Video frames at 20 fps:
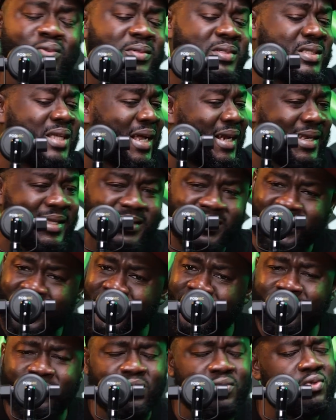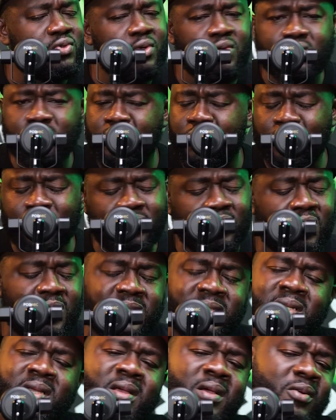talented, it's so good
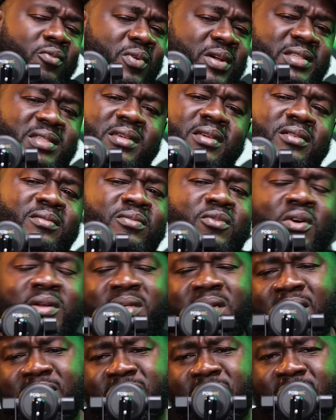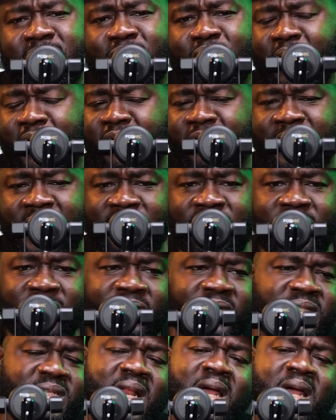because Kwesi is undoubtedly one of my favorites.